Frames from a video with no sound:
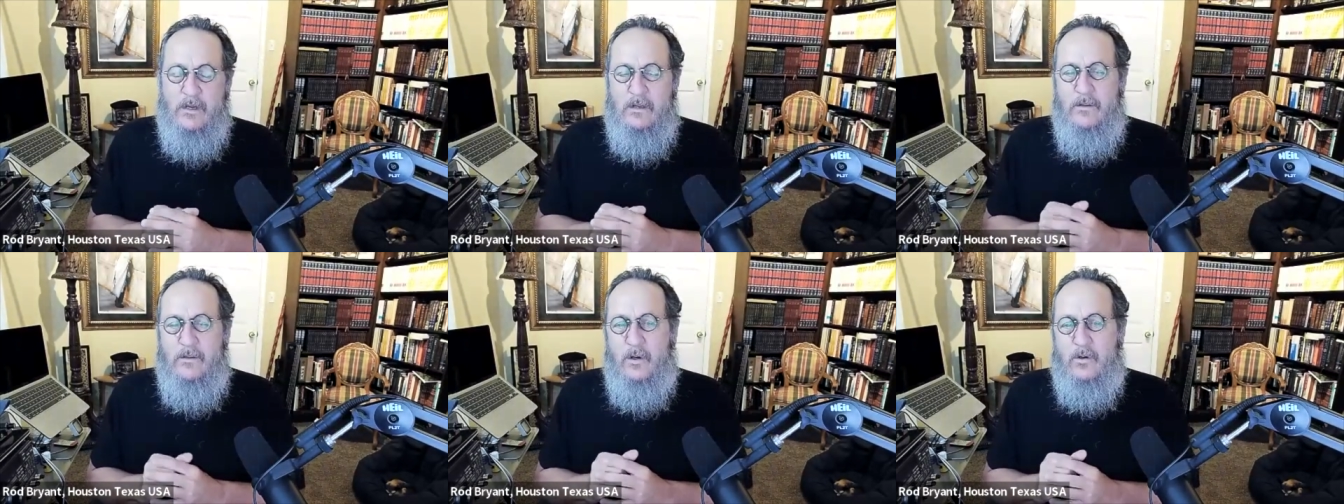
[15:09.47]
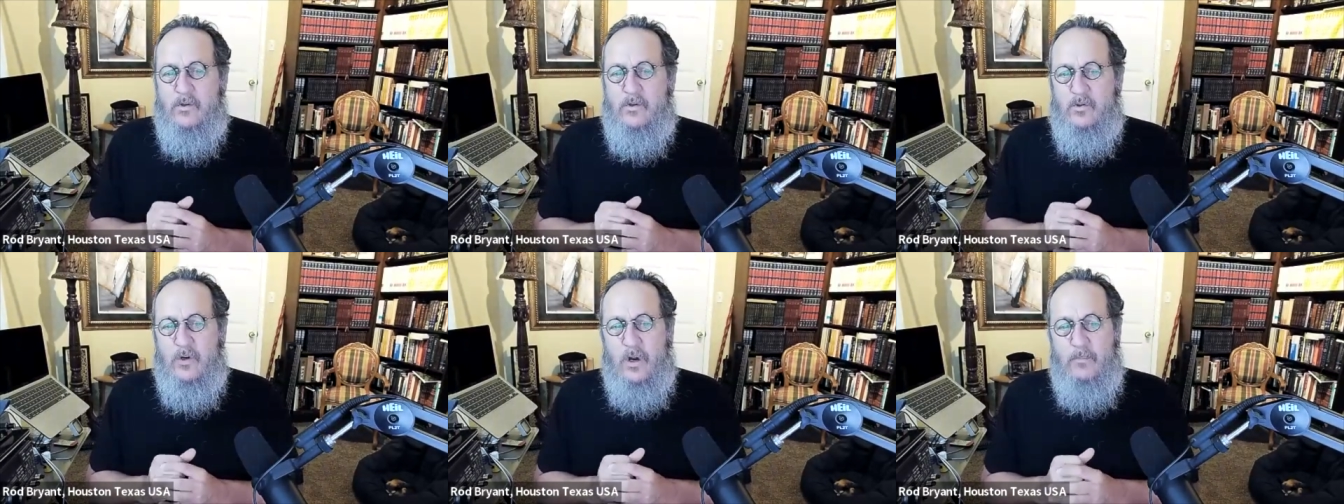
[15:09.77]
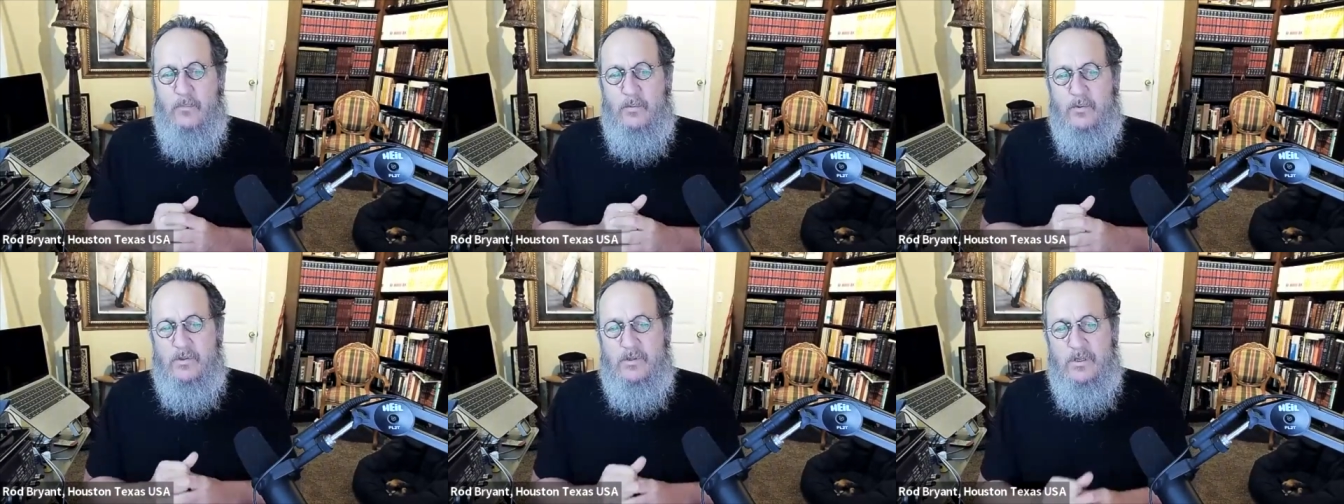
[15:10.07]
those
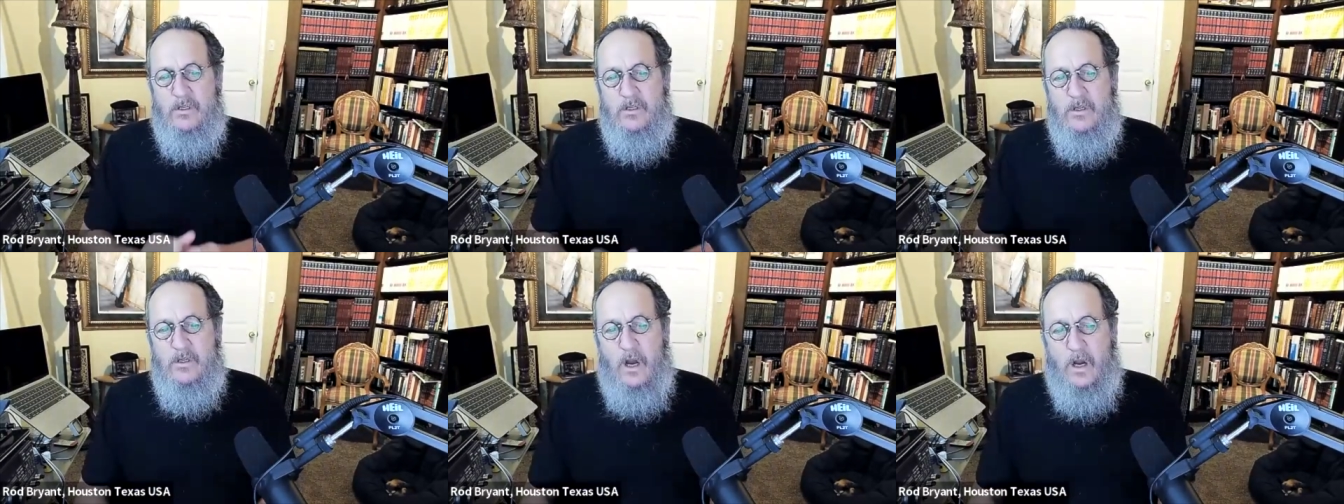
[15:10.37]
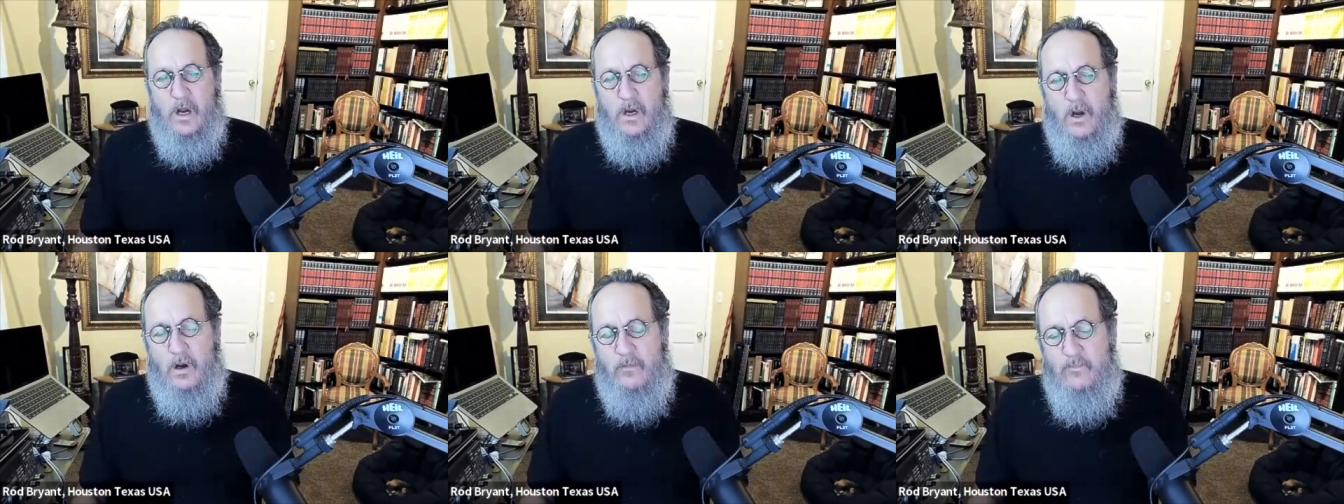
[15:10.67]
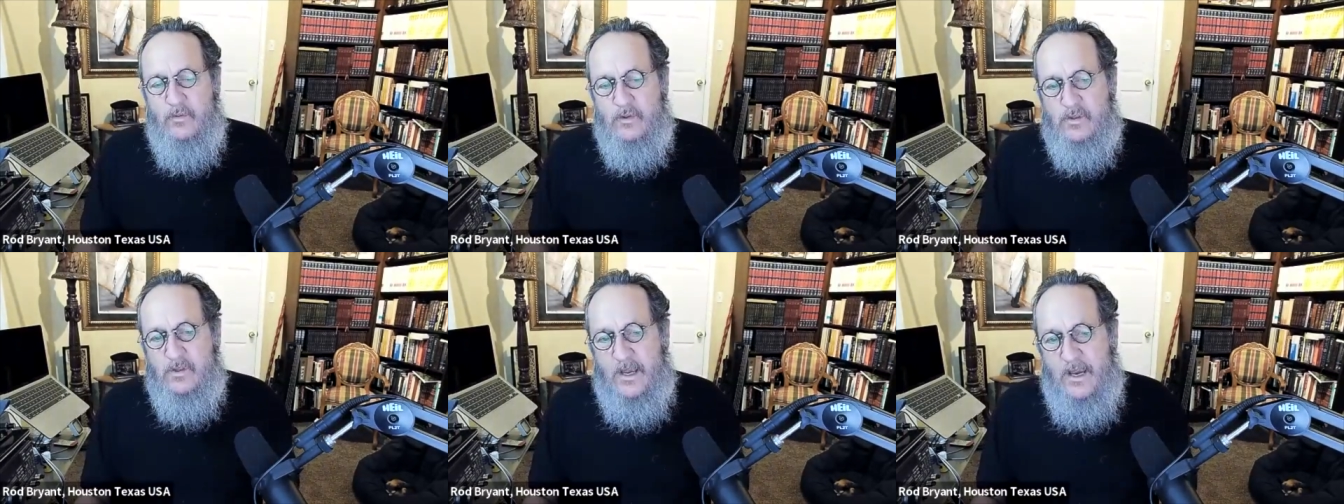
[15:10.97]
troubles that Yaakov
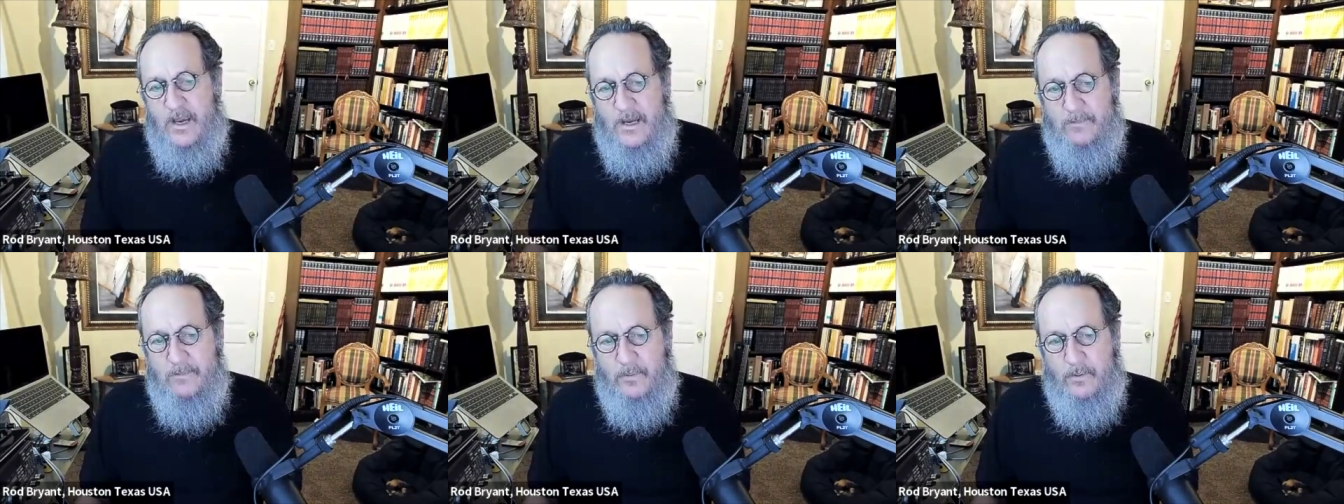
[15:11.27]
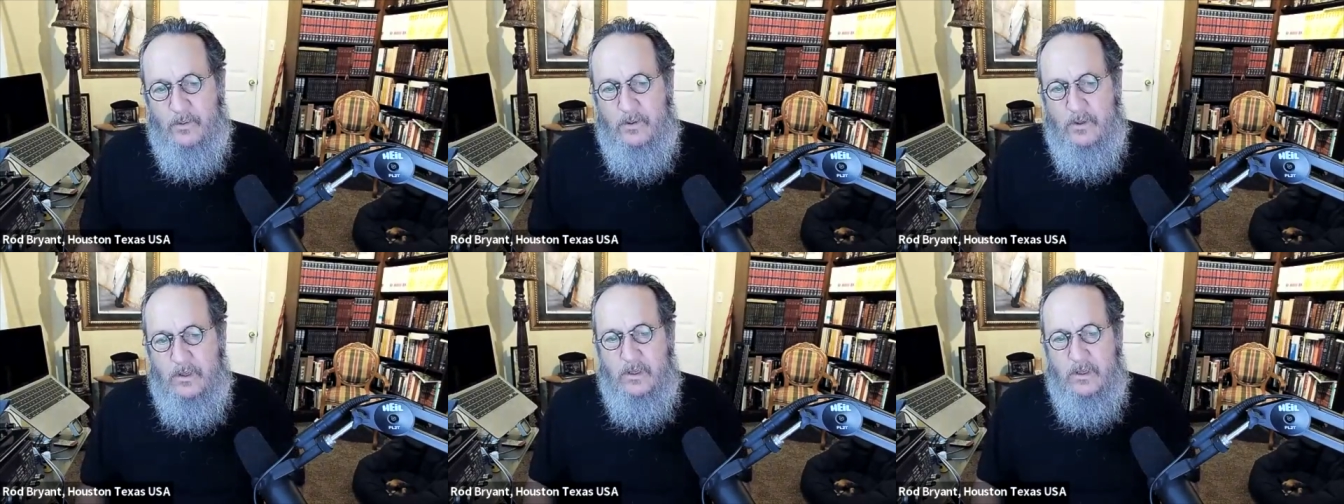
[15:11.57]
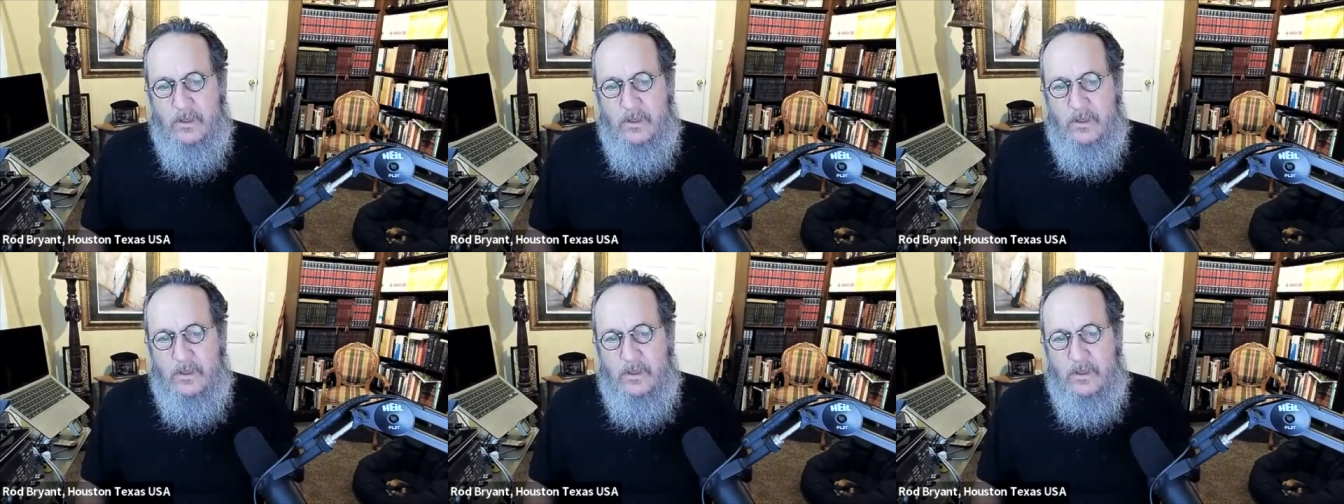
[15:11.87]
was able